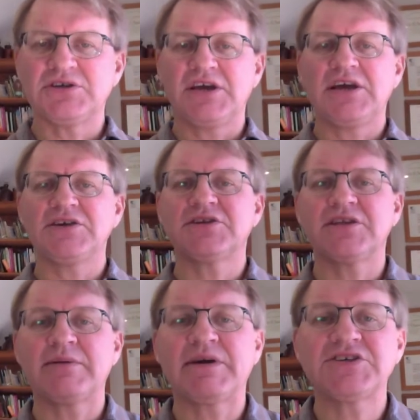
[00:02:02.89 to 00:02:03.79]
here, that
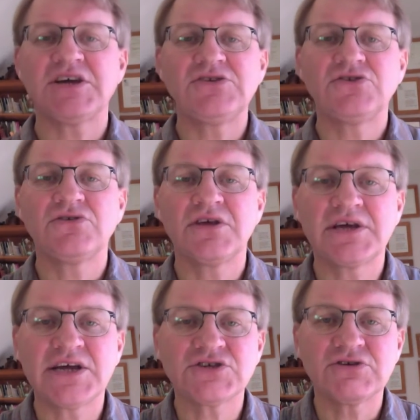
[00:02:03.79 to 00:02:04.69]
they may send you to the
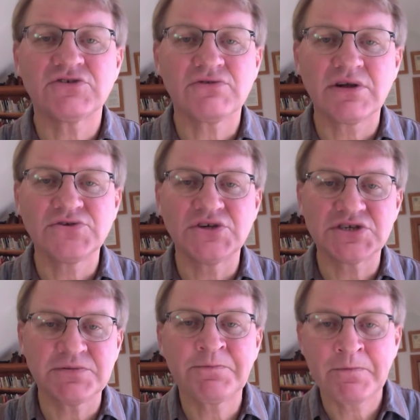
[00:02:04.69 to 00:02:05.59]

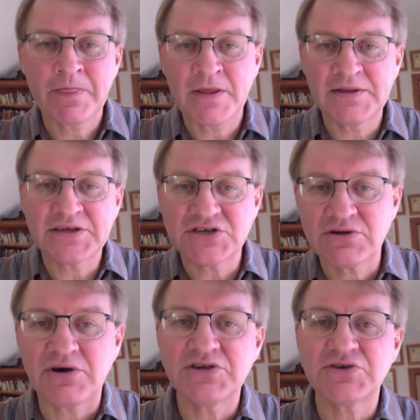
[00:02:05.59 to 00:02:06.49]
gastroenterologist. And that's the
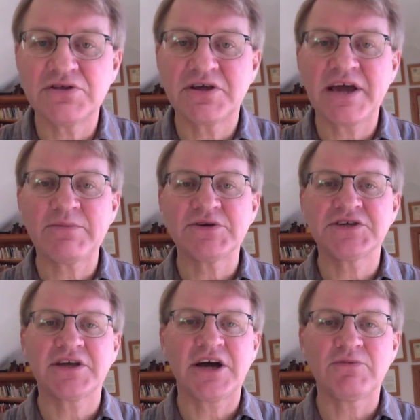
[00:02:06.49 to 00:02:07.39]
guy who's got the cameras that
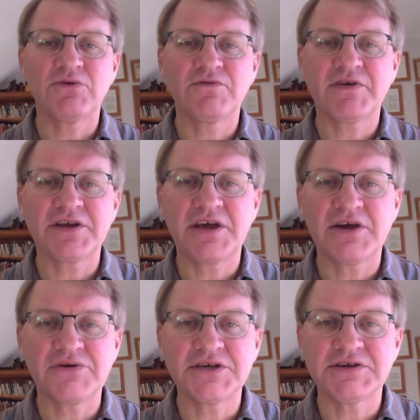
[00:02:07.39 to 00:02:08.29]
go up all funny
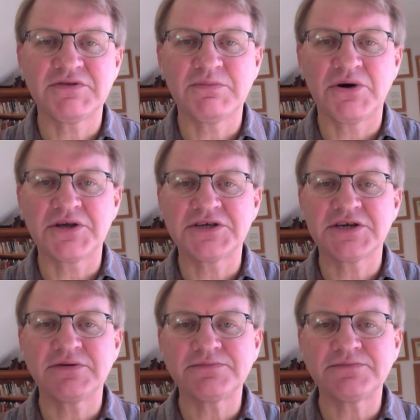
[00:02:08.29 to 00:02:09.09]
areas of the body. So